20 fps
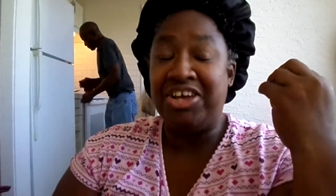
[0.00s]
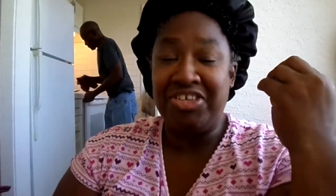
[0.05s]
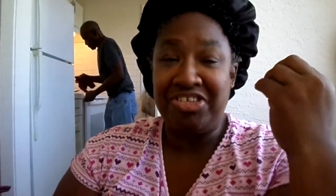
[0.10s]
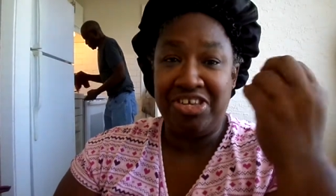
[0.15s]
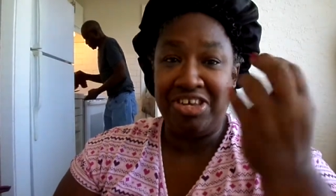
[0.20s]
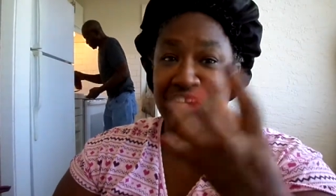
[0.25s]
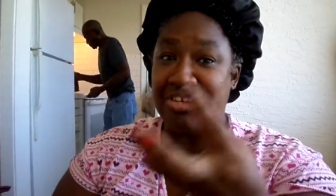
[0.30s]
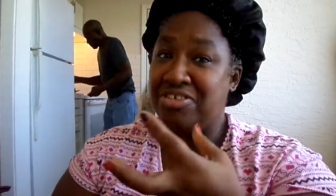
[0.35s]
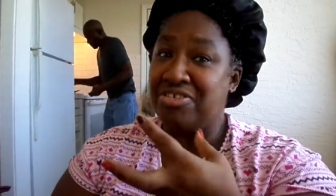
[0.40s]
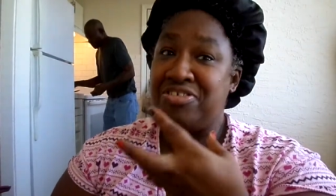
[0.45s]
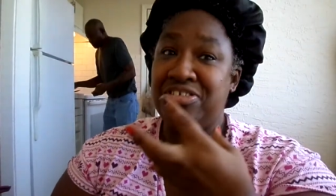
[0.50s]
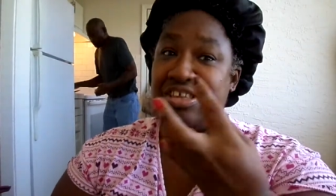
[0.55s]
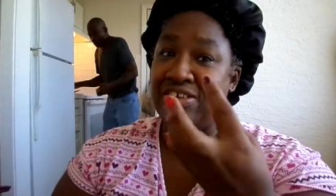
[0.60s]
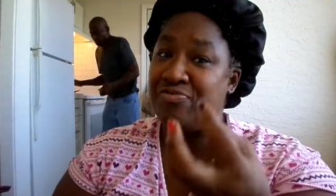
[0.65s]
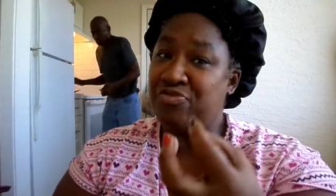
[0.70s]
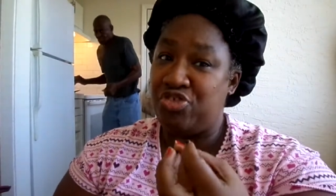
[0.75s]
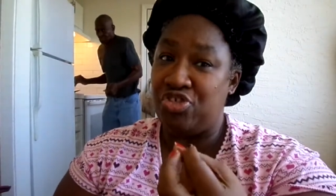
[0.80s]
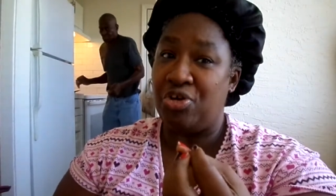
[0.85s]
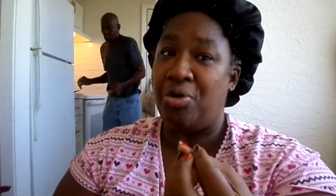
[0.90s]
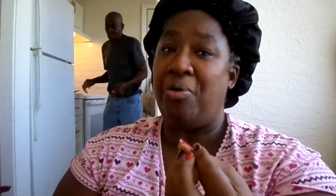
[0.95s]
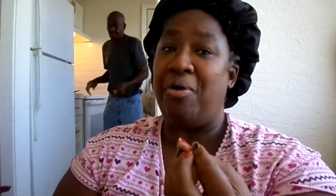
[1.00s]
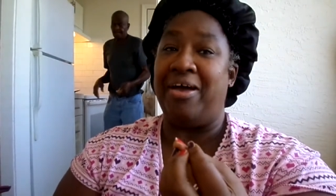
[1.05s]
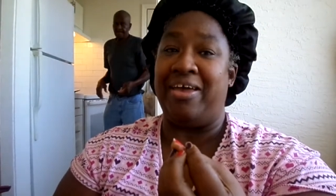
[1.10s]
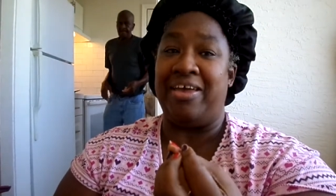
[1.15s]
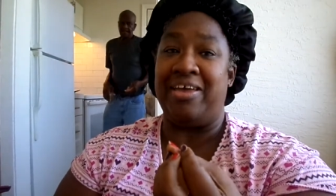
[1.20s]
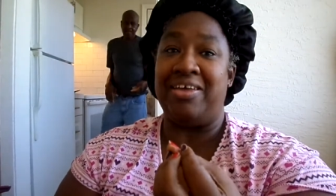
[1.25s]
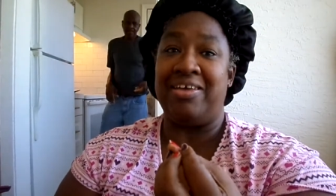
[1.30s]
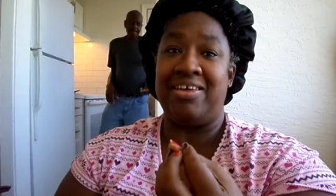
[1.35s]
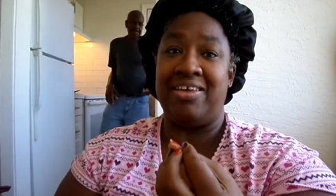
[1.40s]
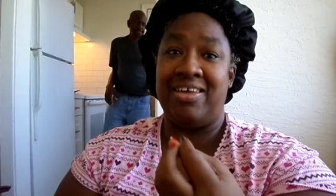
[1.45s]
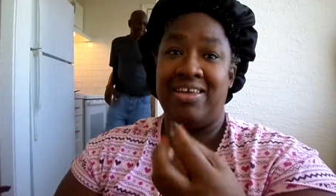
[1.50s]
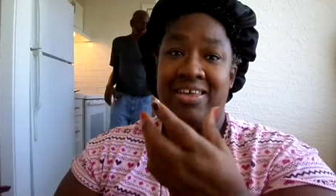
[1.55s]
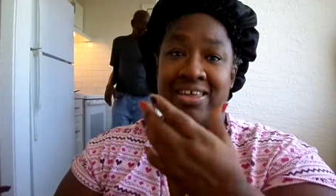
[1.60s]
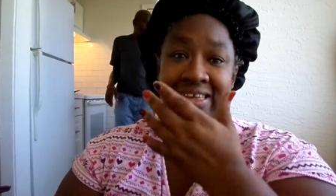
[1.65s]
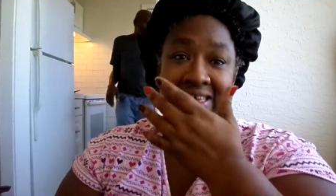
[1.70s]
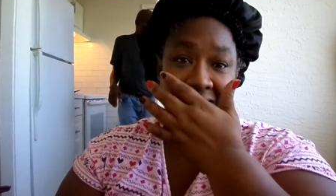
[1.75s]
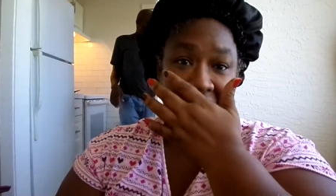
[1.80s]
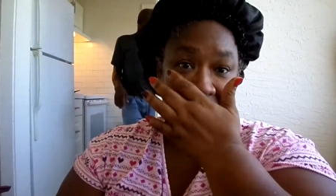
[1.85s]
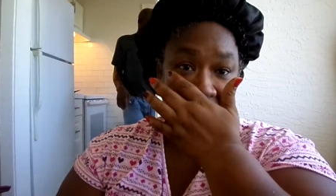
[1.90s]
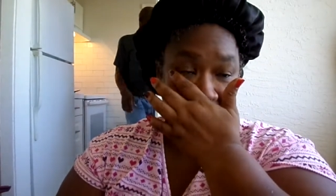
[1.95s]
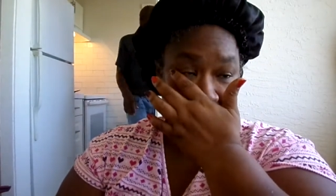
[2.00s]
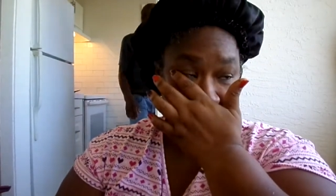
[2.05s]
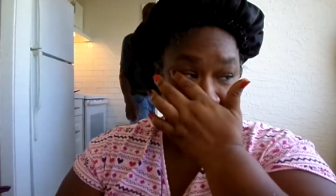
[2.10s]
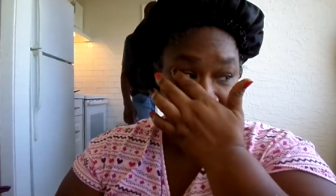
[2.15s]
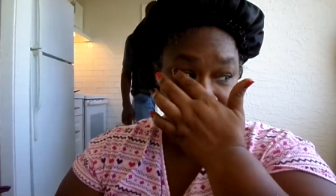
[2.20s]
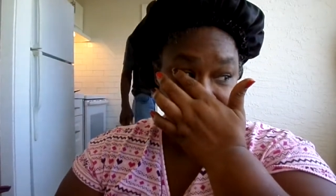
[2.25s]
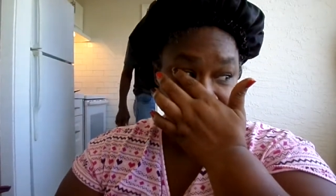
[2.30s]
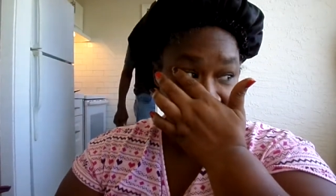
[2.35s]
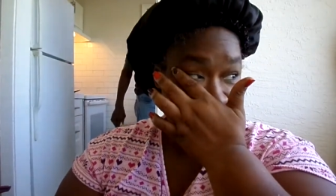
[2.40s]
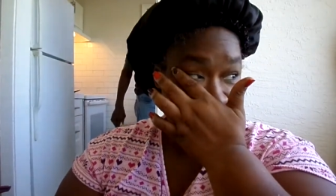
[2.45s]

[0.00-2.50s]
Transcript: tears of joy. It's